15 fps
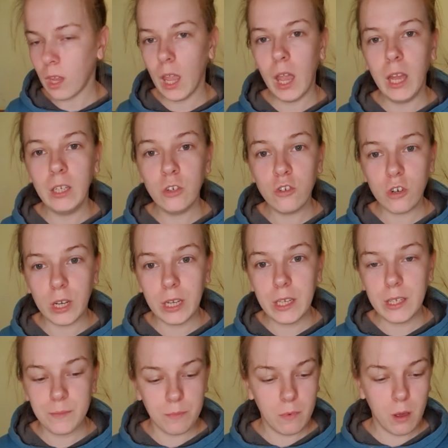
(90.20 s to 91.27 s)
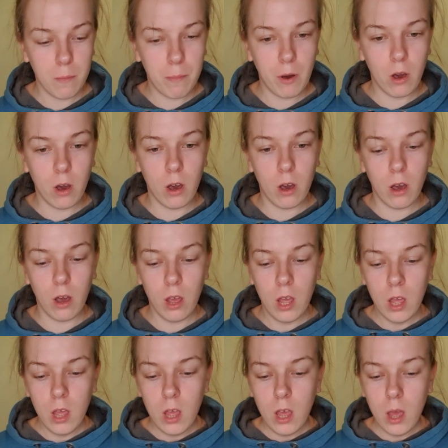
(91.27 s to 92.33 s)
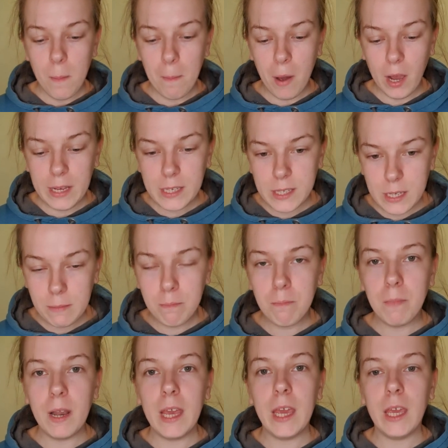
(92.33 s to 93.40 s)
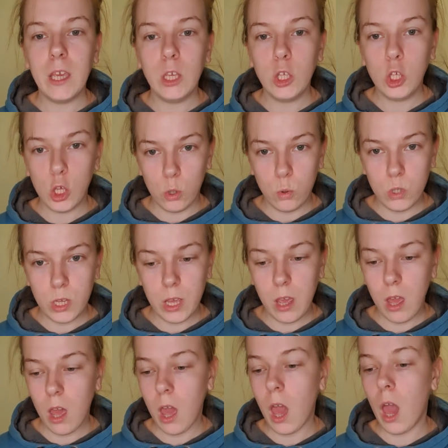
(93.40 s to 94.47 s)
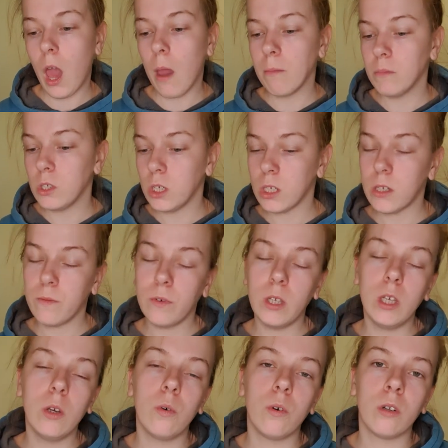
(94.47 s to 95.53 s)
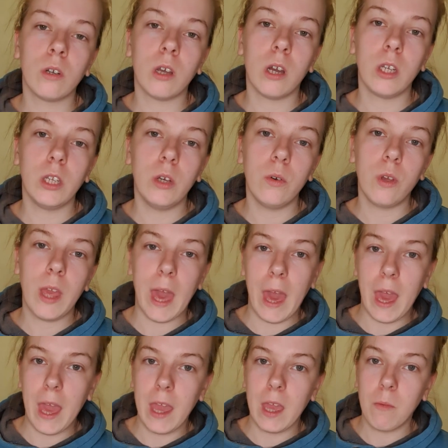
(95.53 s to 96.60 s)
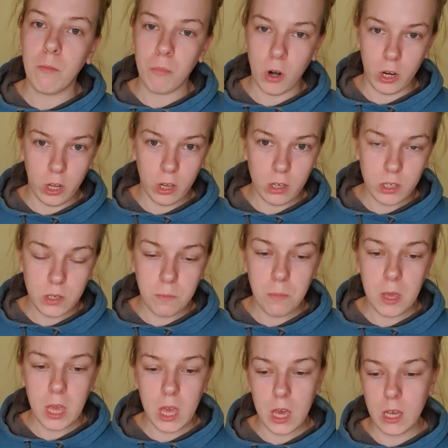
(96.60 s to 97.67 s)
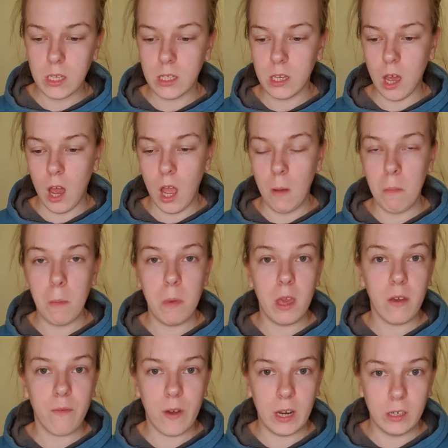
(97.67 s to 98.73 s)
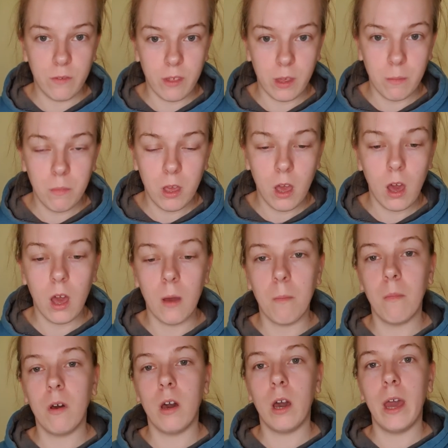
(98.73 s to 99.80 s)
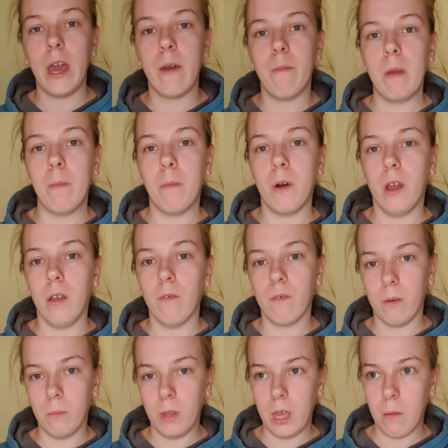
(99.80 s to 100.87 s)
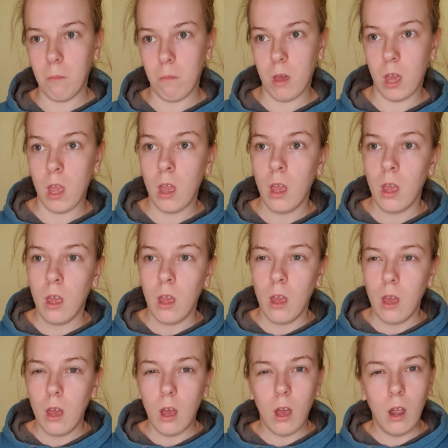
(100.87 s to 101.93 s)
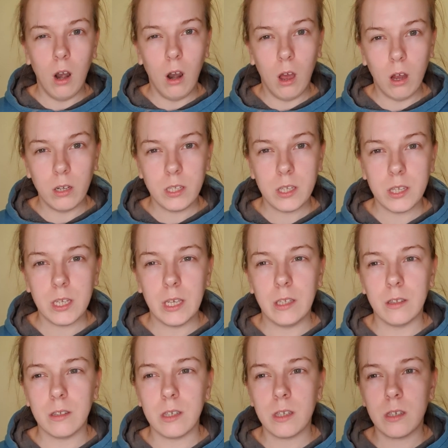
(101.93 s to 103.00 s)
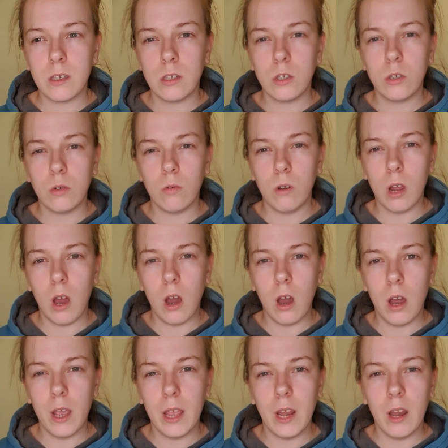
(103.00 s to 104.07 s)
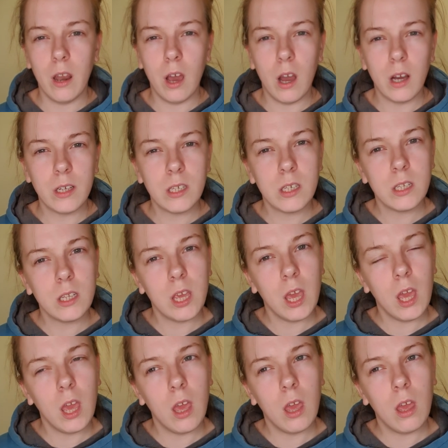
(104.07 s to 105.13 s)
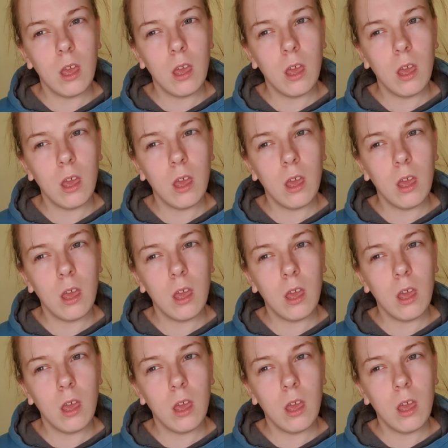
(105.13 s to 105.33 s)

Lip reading: and your trays by simply using Just For You Online UK products, because I'm a big fan of them. I have been buying from them a lot since July last year.